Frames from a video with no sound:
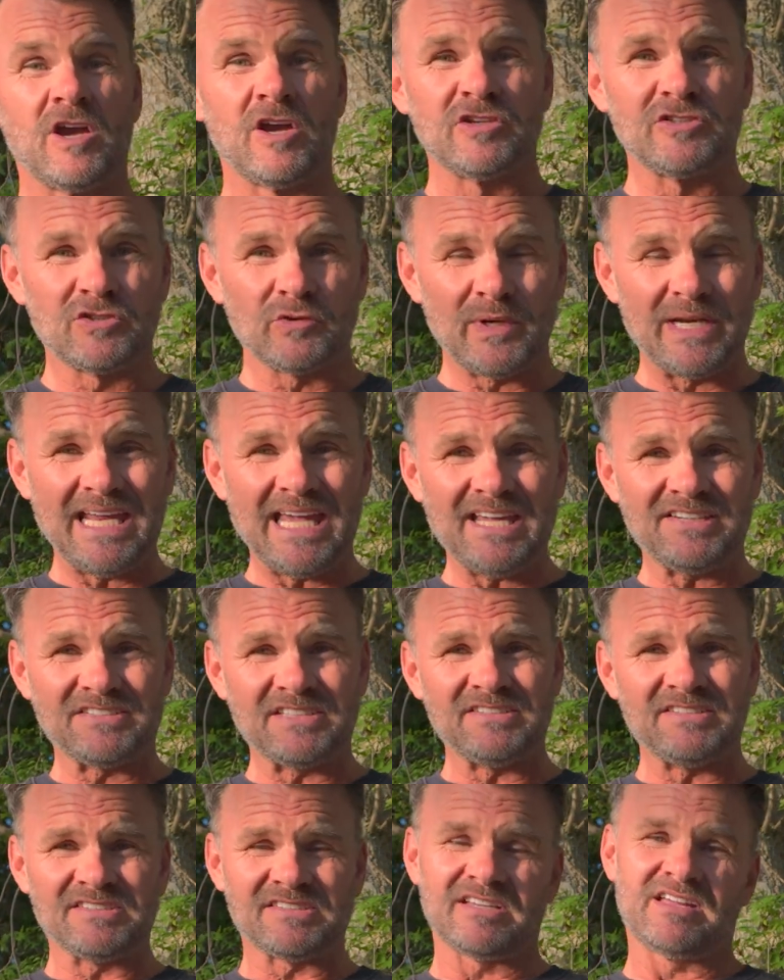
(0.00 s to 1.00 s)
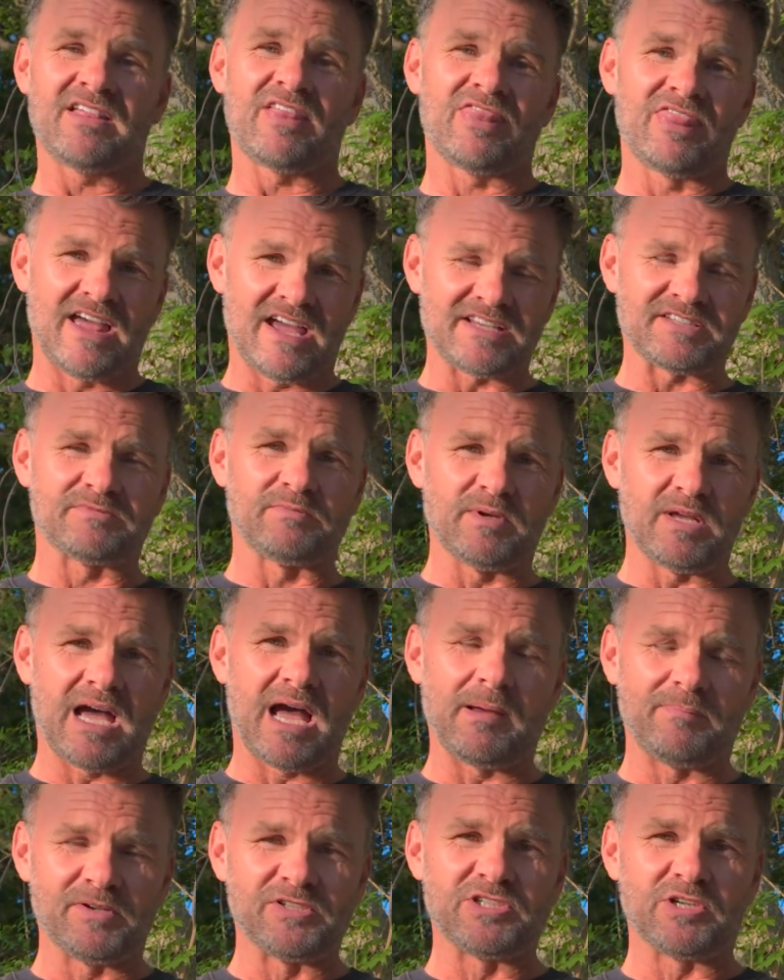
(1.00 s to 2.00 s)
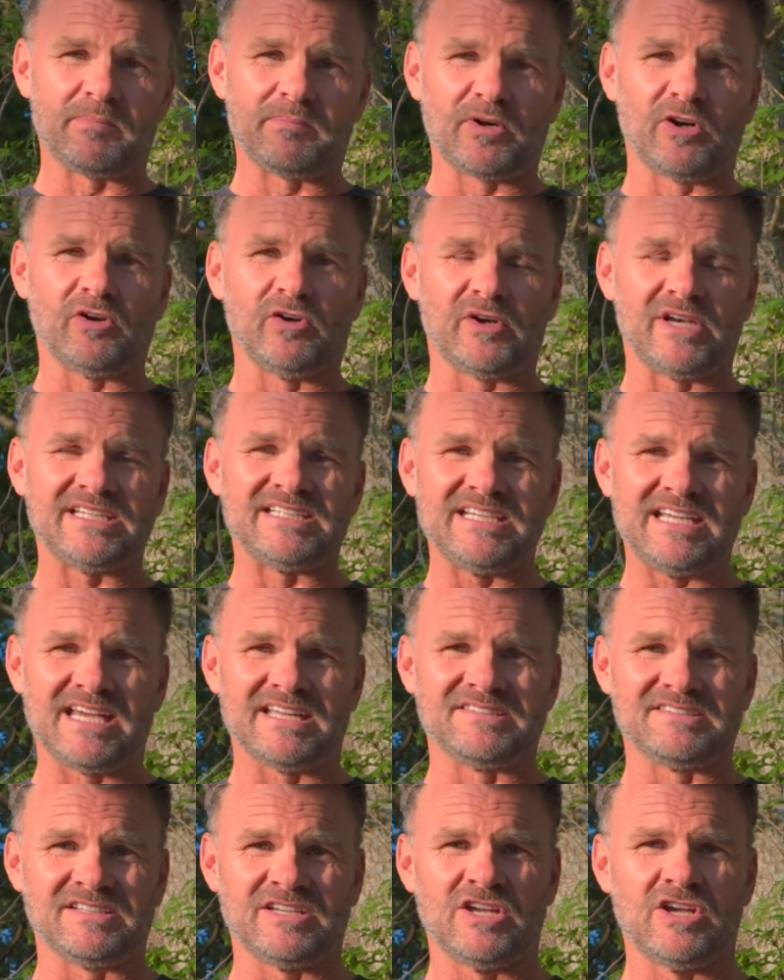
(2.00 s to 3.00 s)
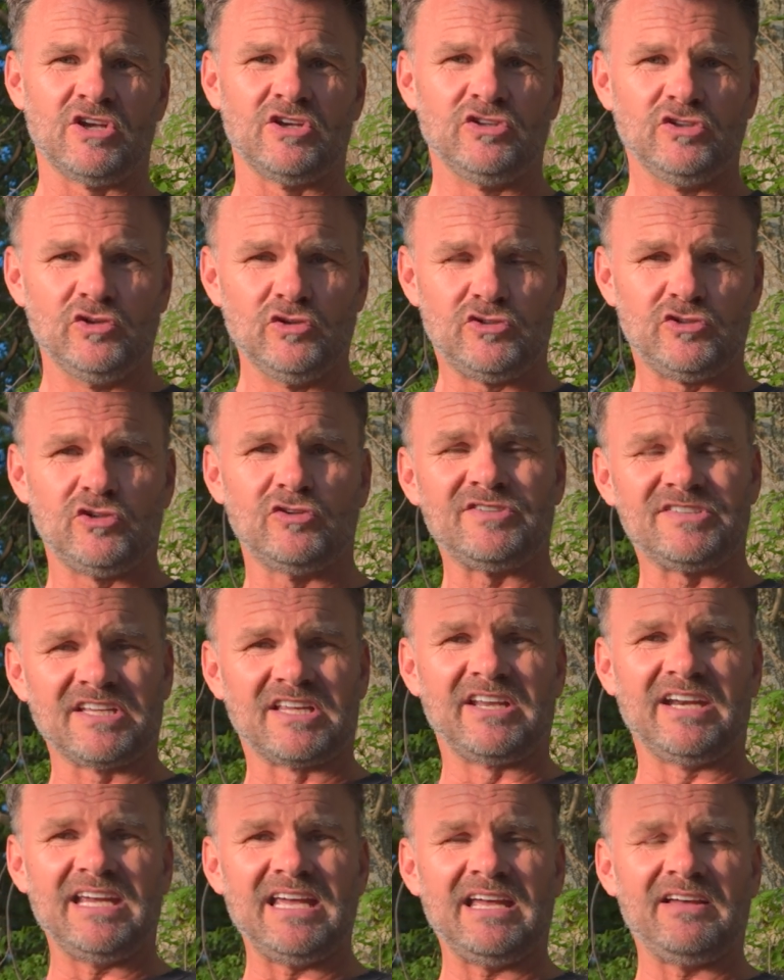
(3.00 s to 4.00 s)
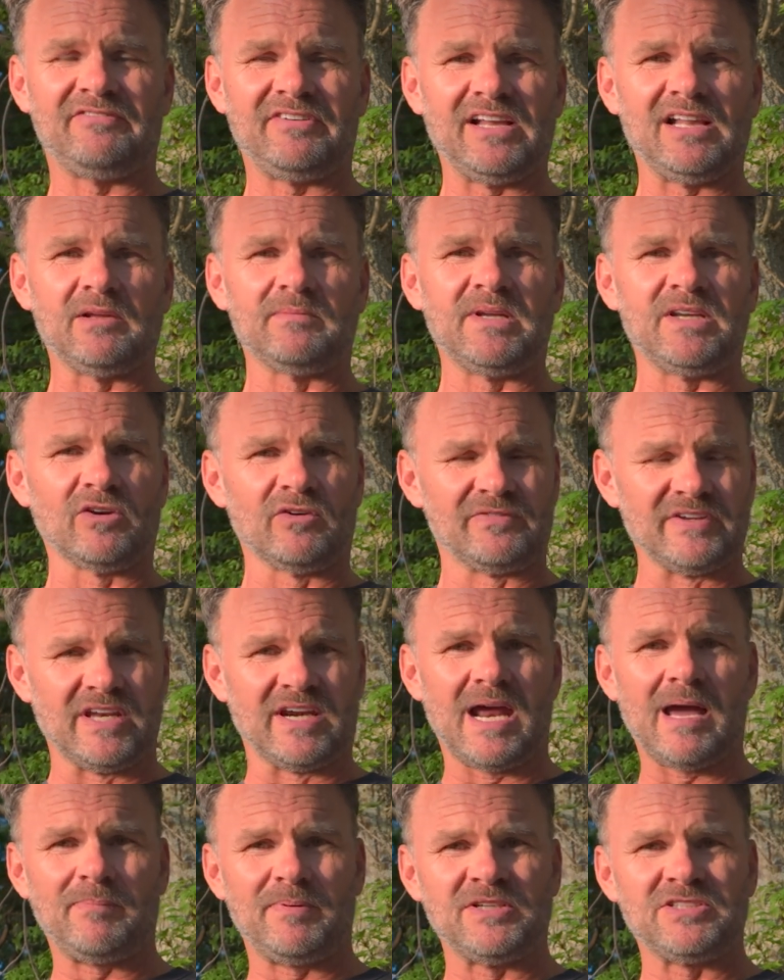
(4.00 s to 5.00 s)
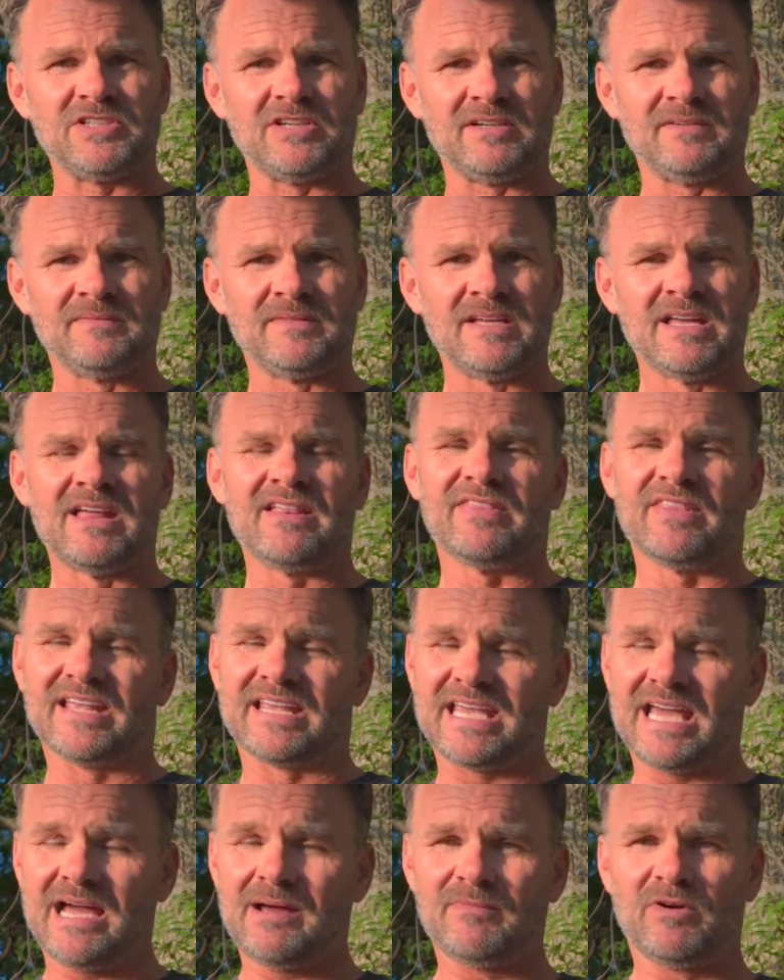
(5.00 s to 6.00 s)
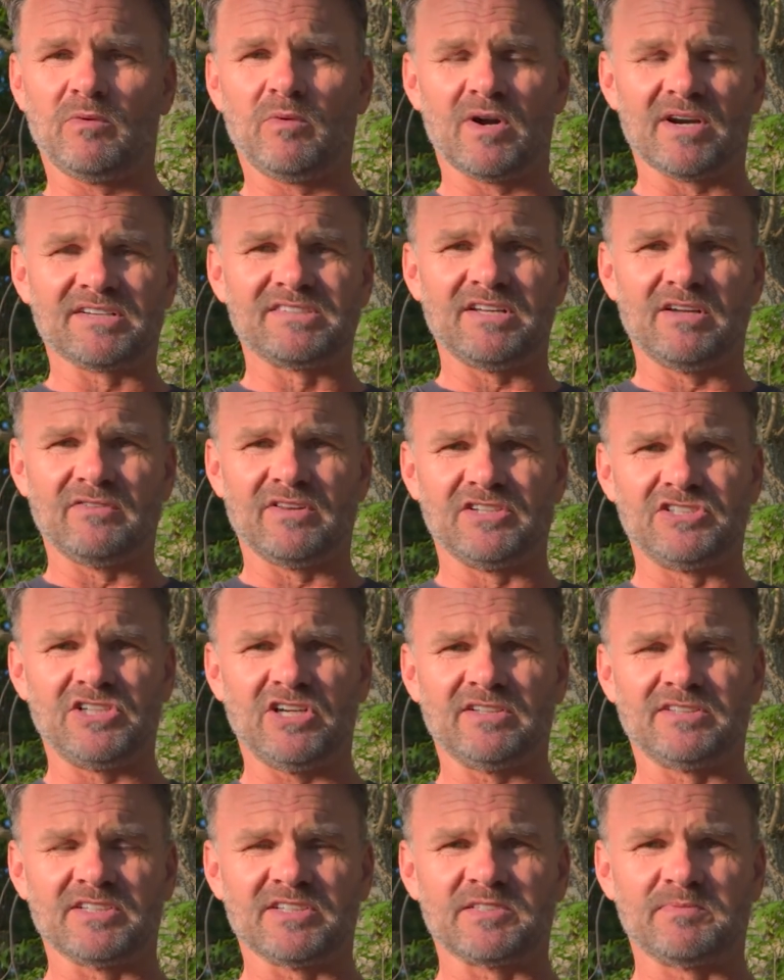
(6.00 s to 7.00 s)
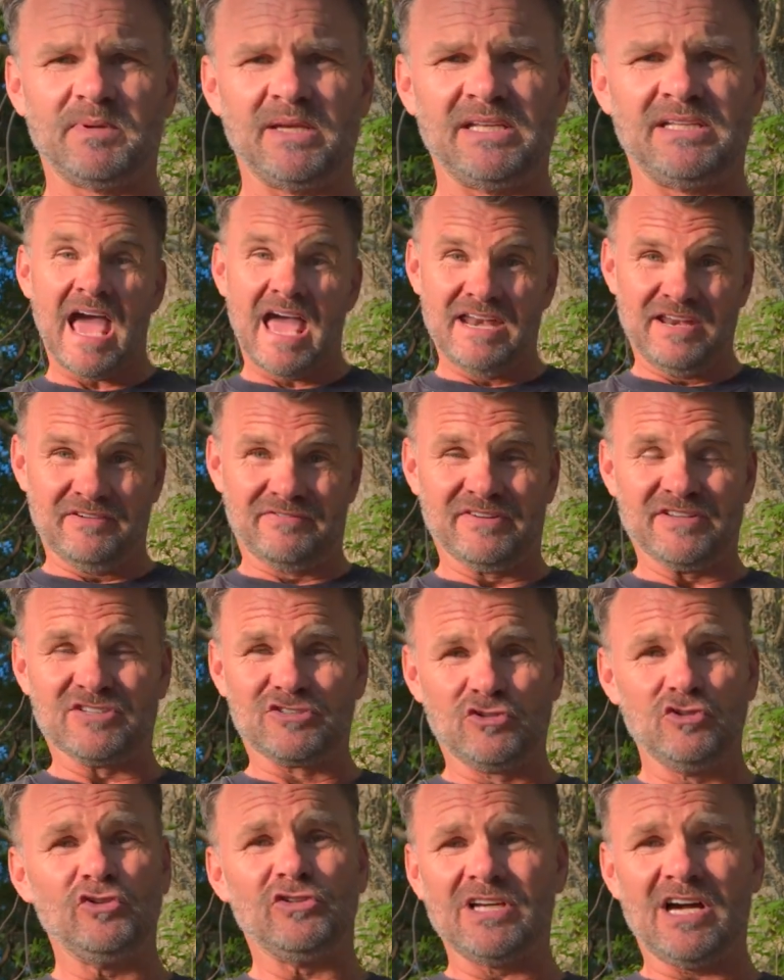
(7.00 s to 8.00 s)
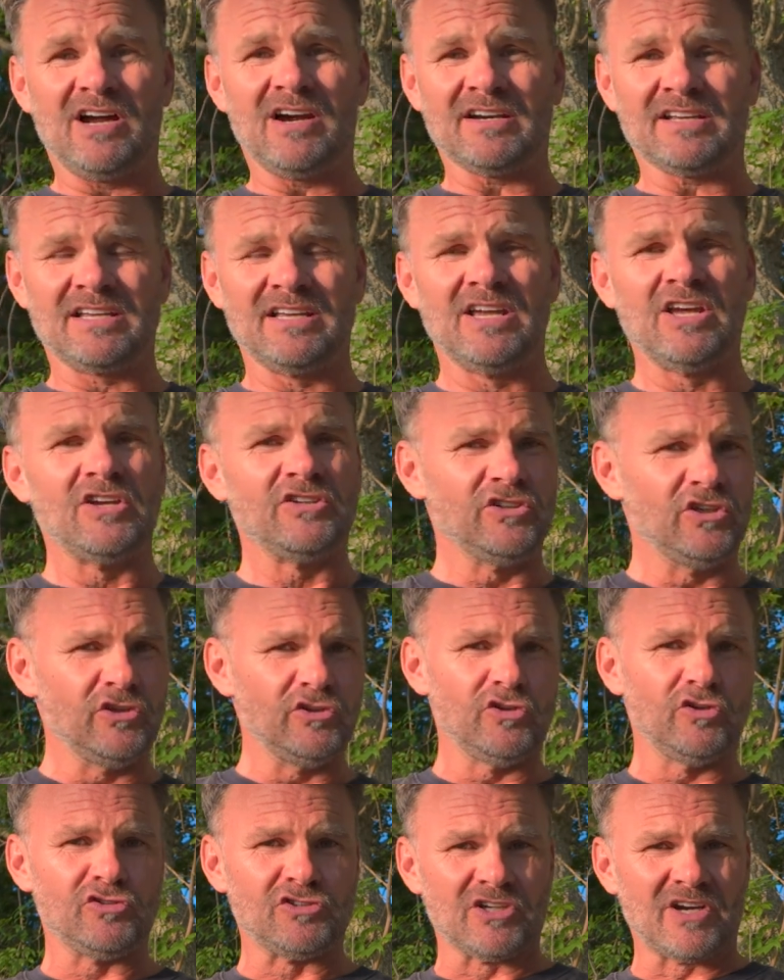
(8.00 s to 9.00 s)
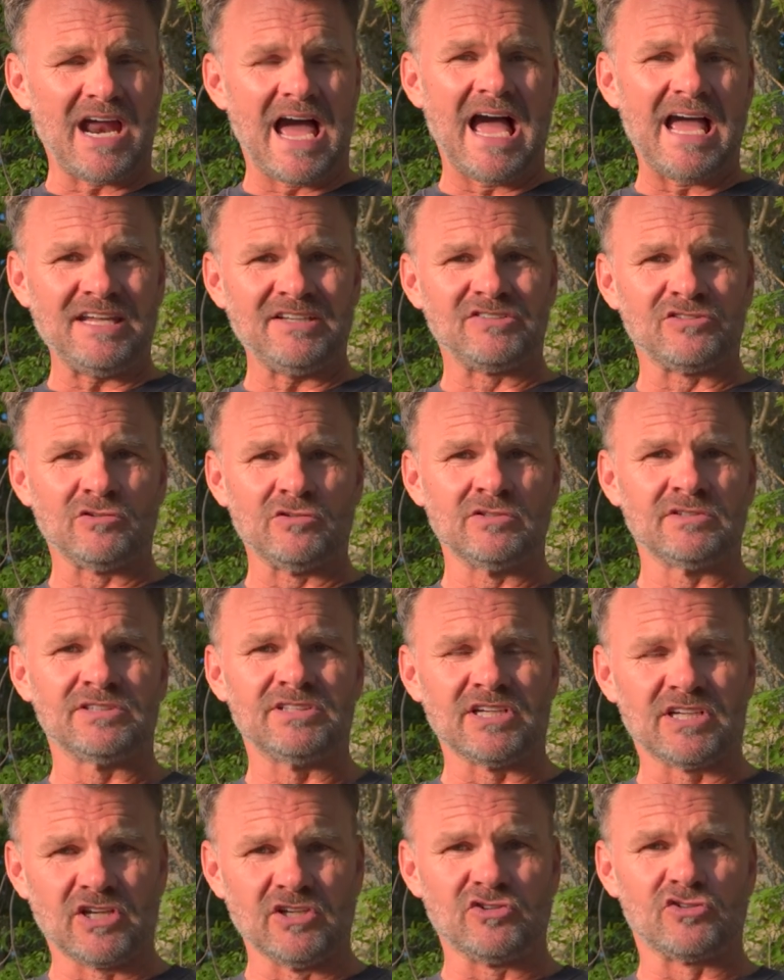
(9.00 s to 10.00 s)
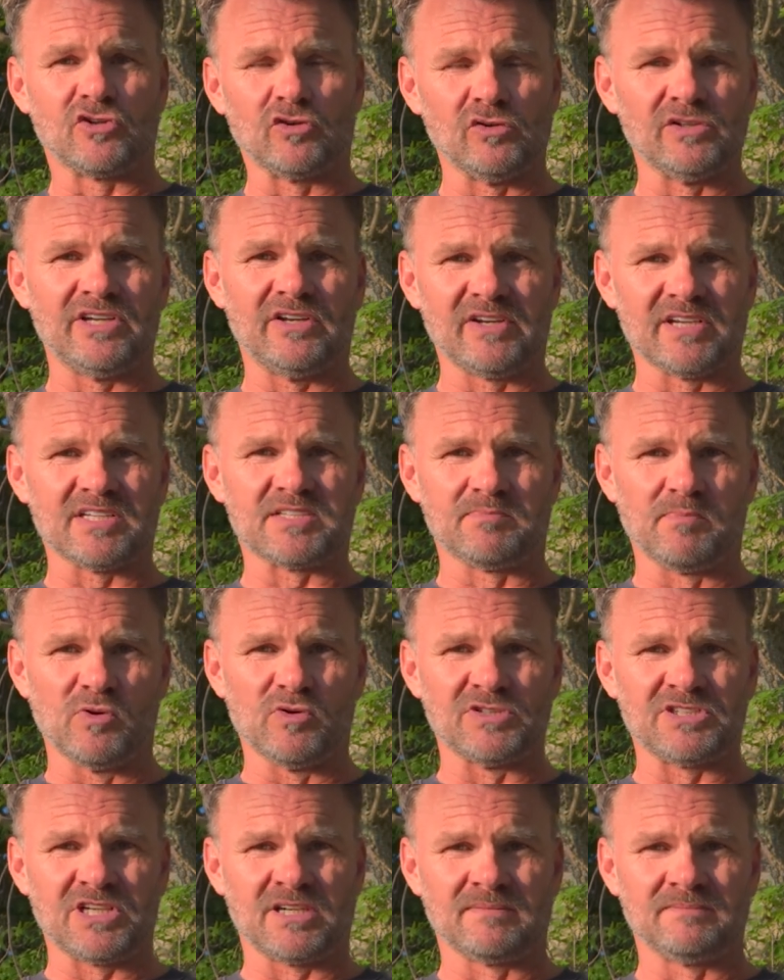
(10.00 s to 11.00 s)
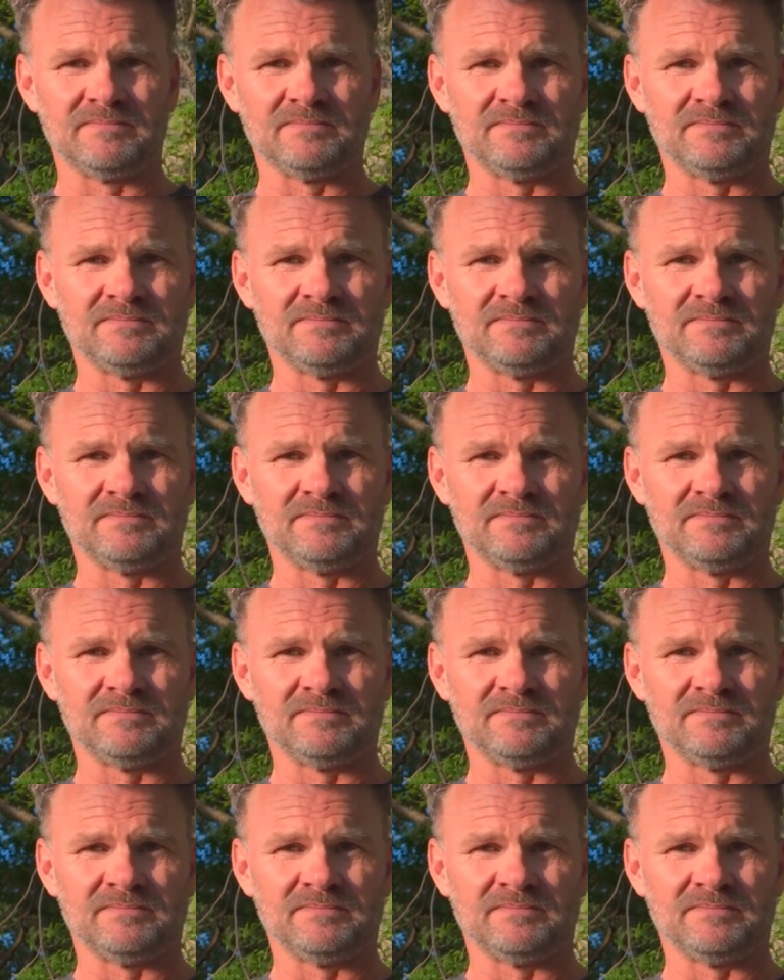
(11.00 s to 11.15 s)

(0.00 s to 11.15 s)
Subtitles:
So in essence, that's what aperture priority is. You choose the creative element of your aperture, the camera works out the shutter speed, and if it's too dark, you use your ISO to control your exposure.